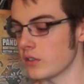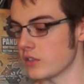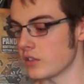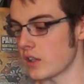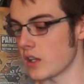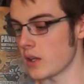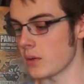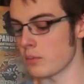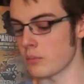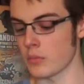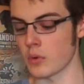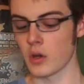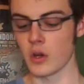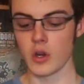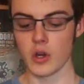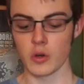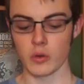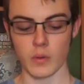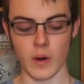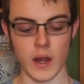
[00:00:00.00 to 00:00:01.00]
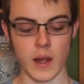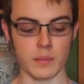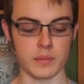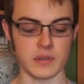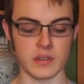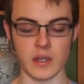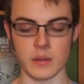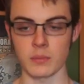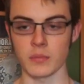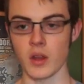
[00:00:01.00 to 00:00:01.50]
same wrap,
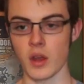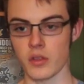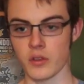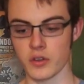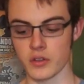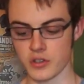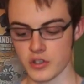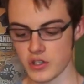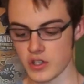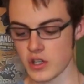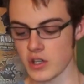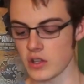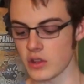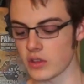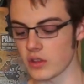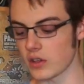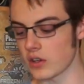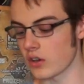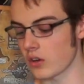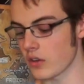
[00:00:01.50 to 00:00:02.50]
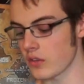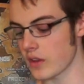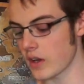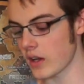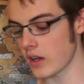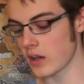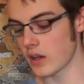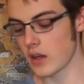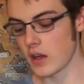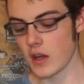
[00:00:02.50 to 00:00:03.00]
same leather sheath, and all
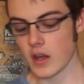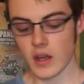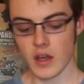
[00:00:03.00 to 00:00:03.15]
that.